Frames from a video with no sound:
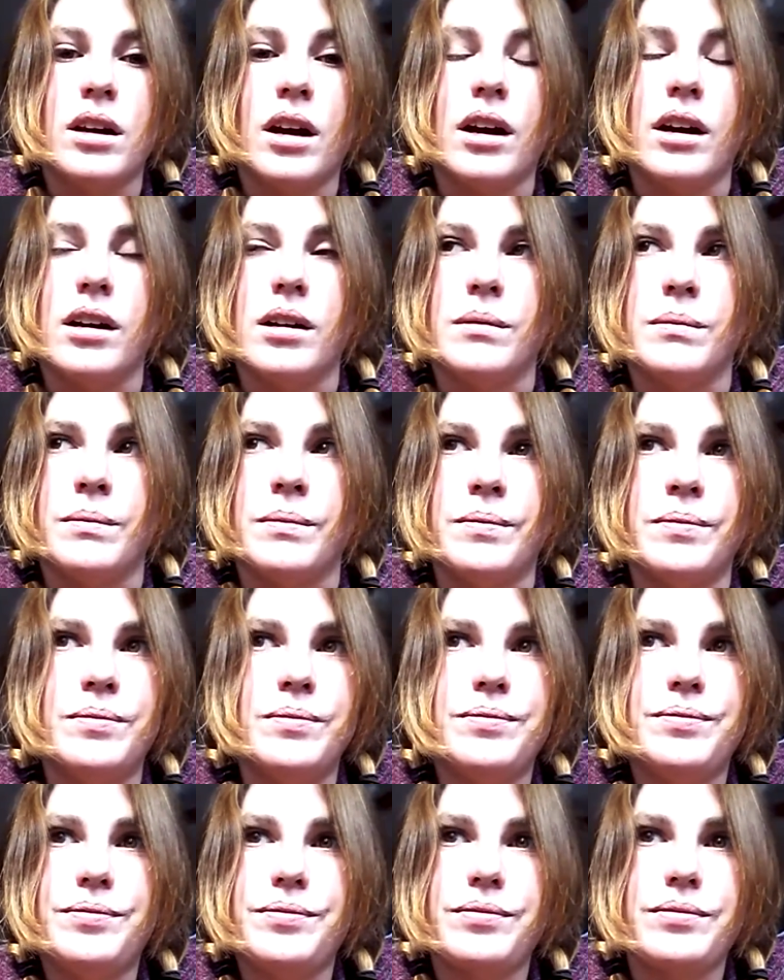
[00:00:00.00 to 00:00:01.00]

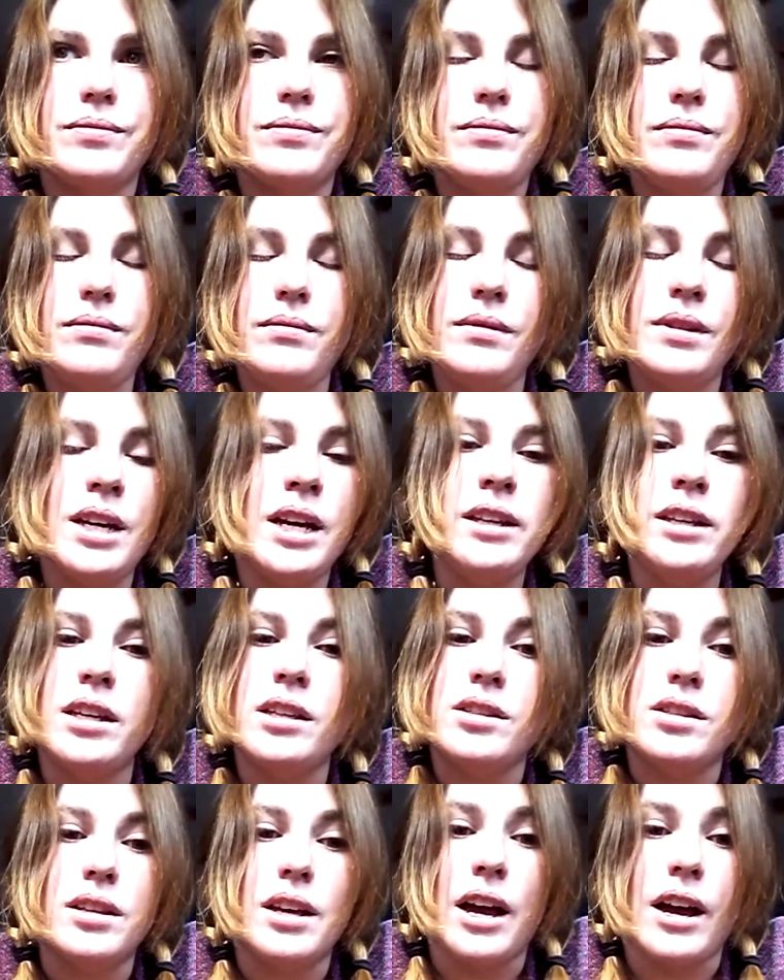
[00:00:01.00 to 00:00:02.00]
And
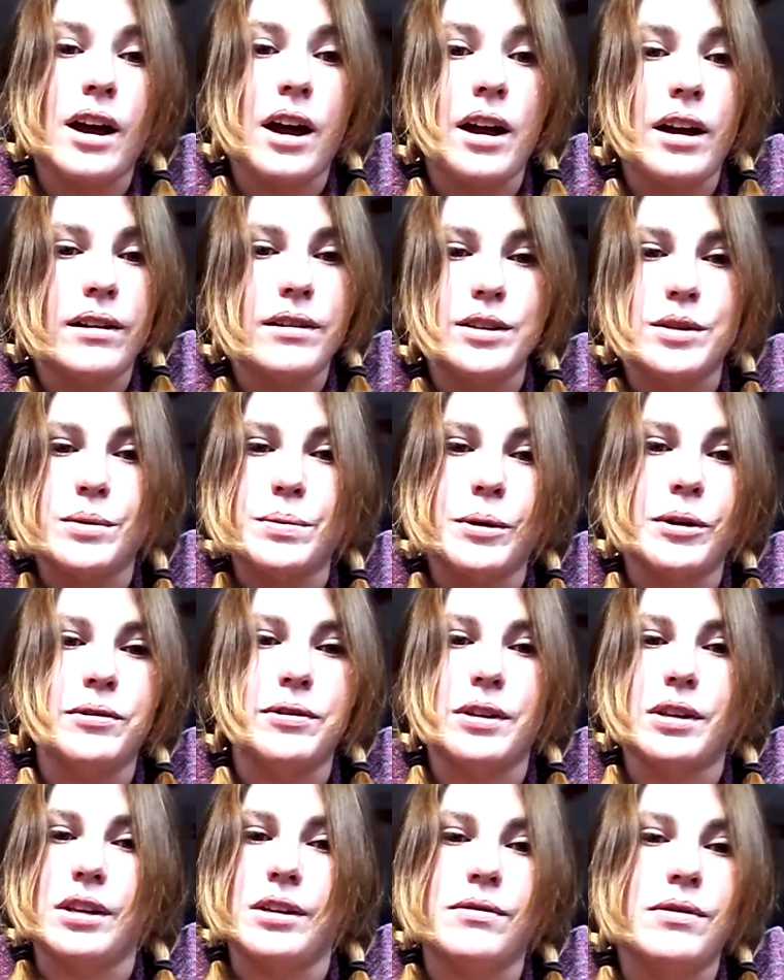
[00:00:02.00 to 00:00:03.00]
that's, it's
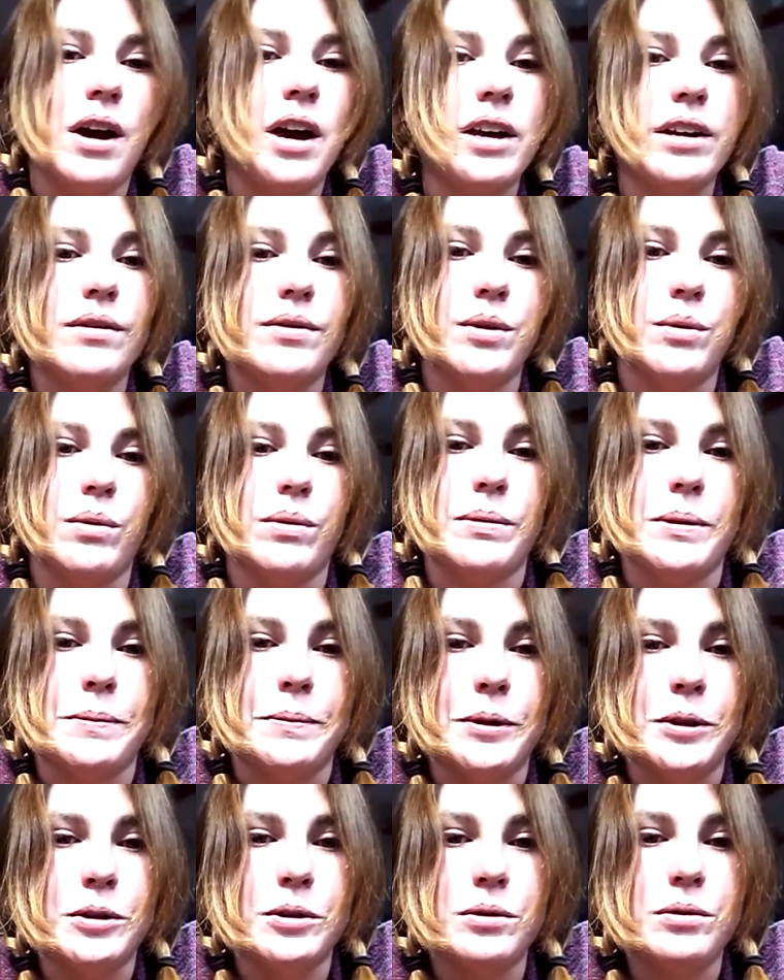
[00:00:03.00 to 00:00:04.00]
perfectly fine if you want me
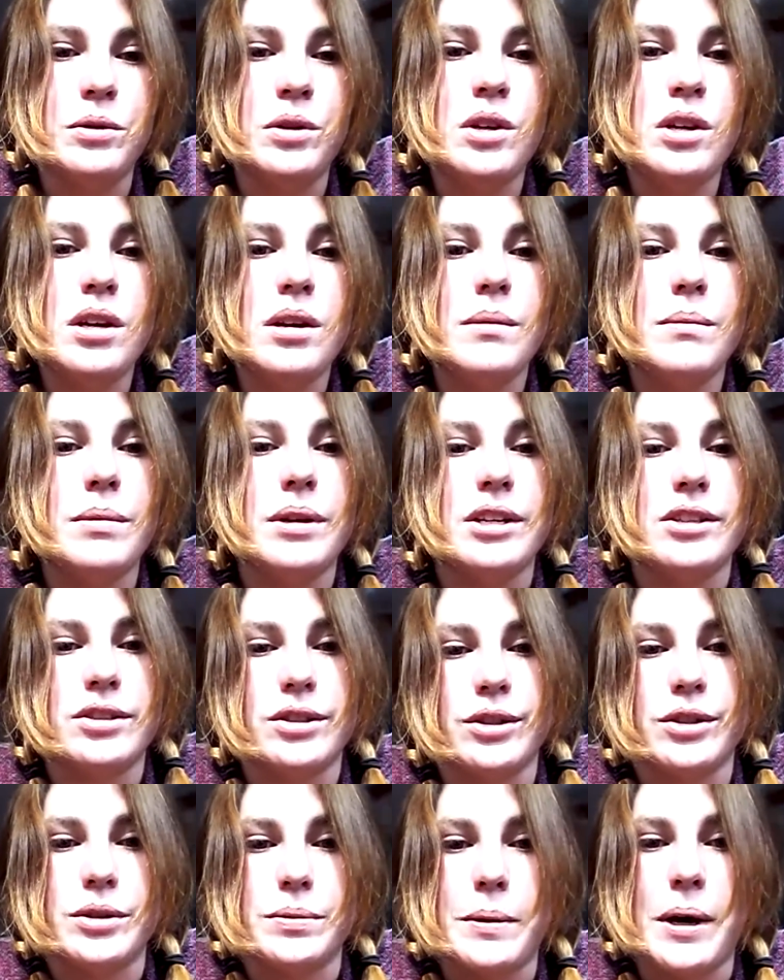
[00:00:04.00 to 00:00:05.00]
to move, but
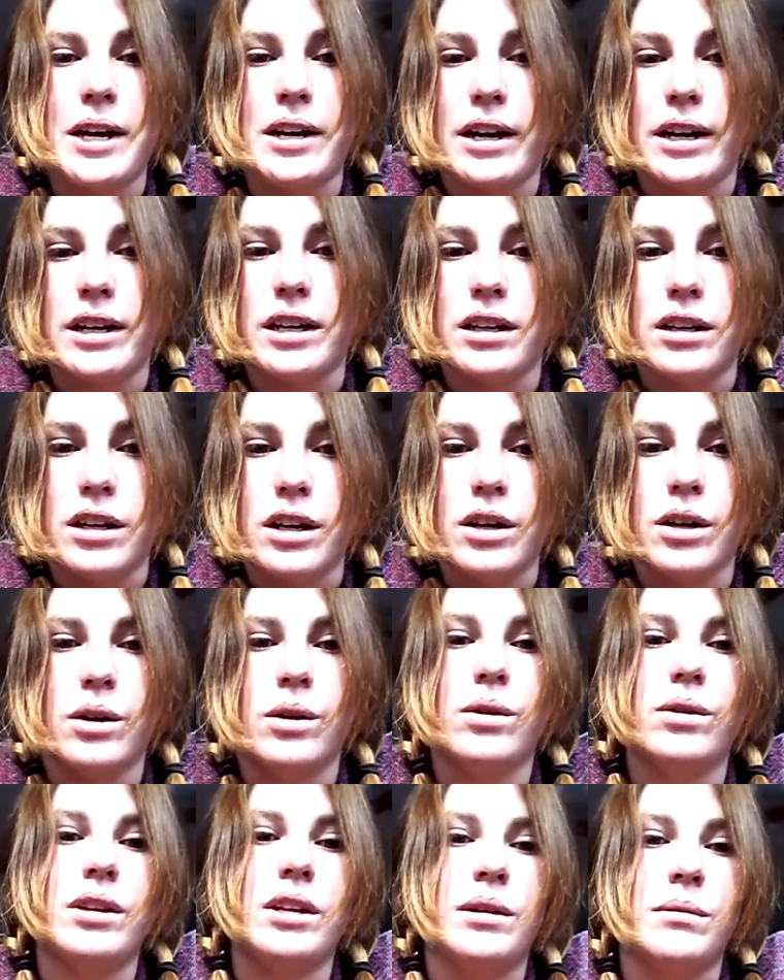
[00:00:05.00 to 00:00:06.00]
is there a spot I can
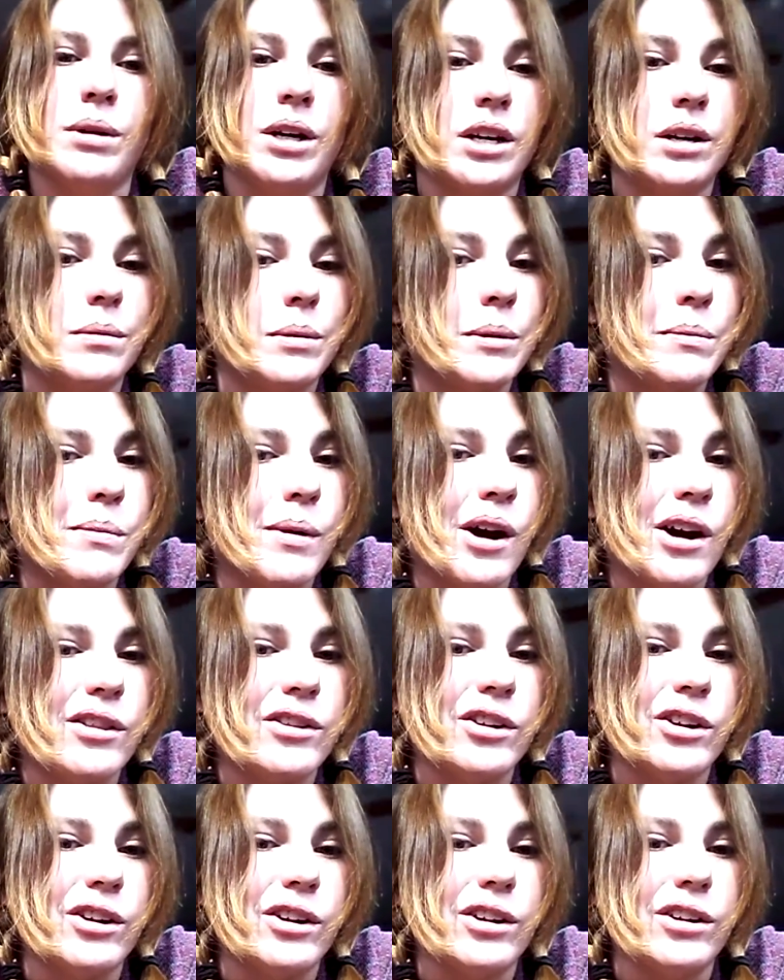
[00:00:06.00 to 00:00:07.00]
go that I'm not going to be
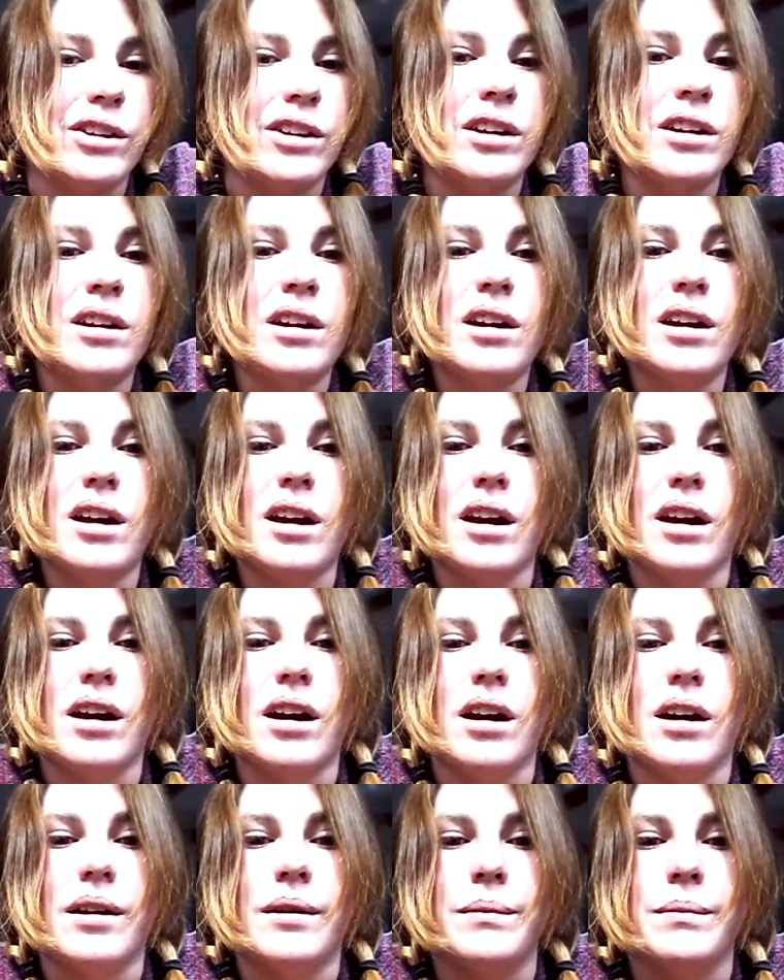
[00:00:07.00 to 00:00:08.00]
bothered,
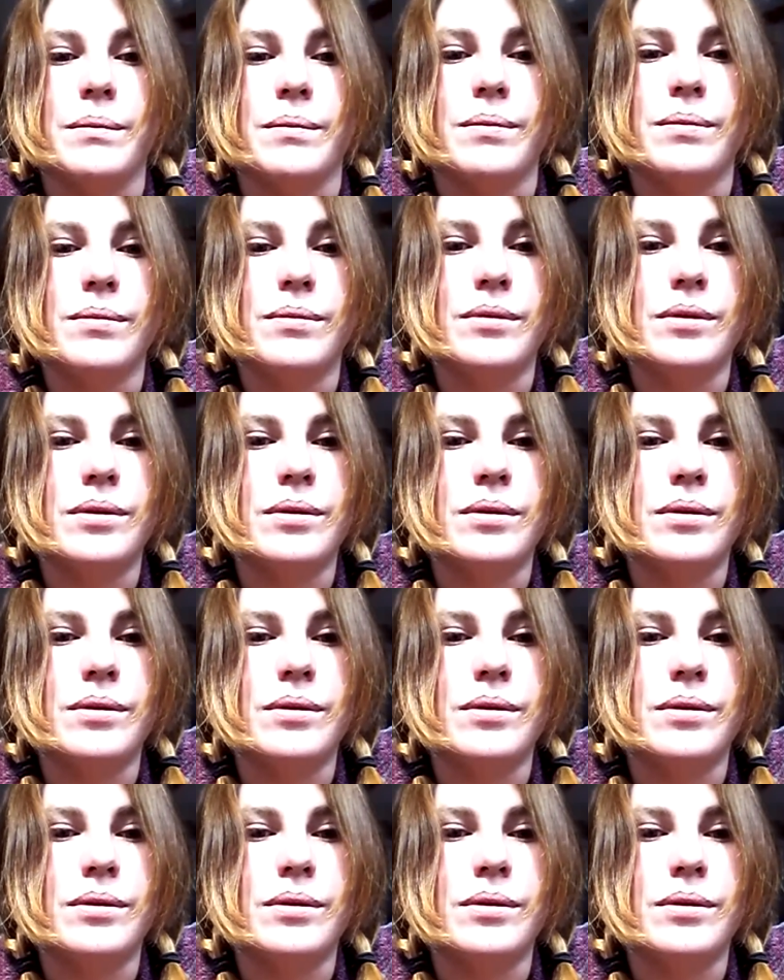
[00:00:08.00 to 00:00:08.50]
and